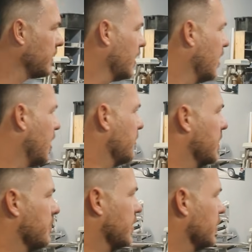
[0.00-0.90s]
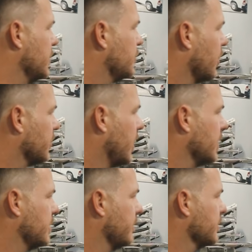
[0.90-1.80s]
I've been building these truck
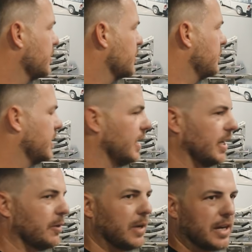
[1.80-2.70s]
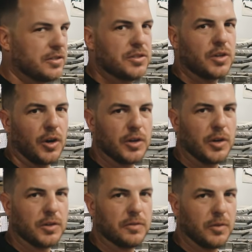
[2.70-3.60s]
racks ever since the beginning. We actually started
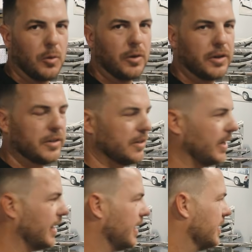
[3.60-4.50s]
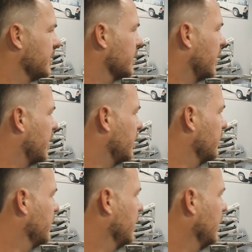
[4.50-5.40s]
on the floor, and
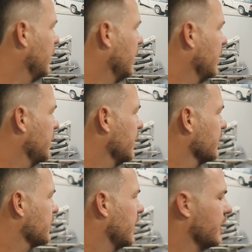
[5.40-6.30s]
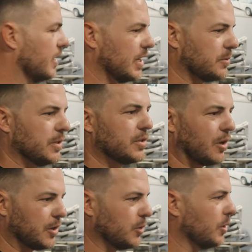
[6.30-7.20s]
years later, as we
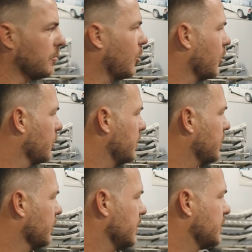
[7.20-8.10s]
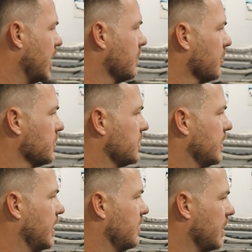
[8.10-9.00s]
started doing more, we built these tables
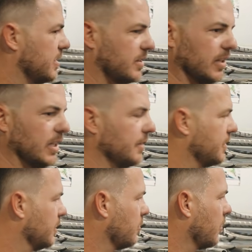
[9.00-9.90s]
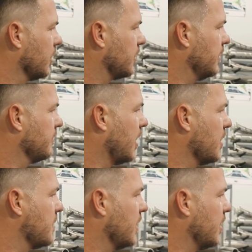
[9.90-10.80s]
and basically lifted the work
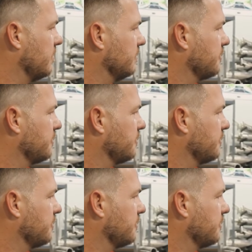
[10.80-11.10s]
environment up.